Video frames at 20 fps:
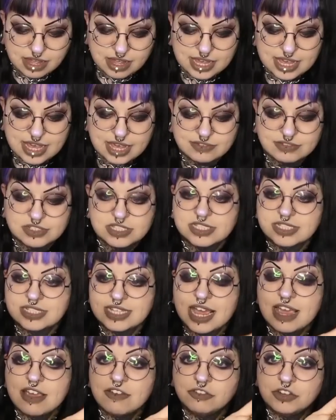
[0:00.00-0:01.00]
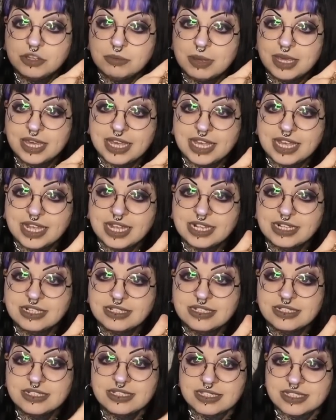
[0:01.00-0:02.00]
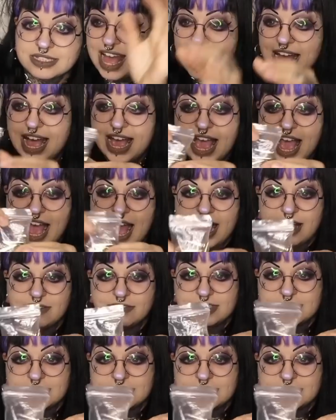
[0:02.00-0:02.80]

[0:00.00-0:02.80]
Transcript: I have safety pins, I have